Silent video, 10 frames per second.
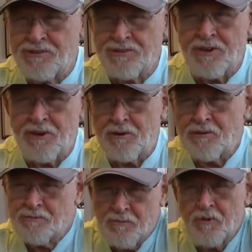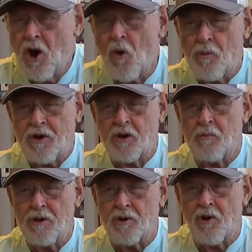So we're hoping it'll
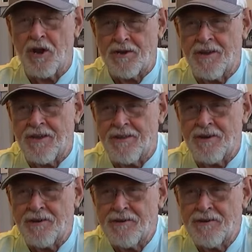be a great day, though.